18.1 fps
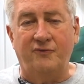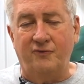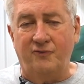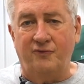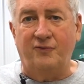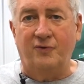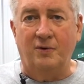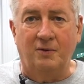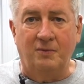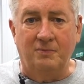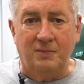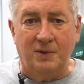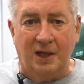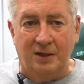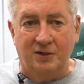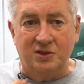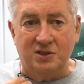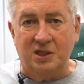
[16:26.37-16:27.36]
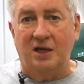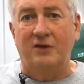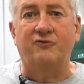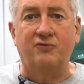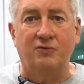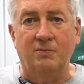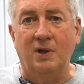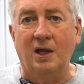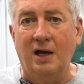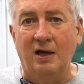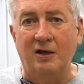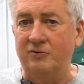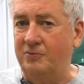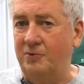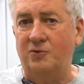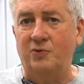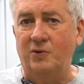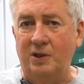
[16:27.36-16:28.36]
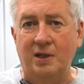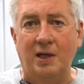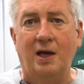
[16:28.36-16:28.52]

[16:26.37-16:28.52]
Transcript: from and save some lives between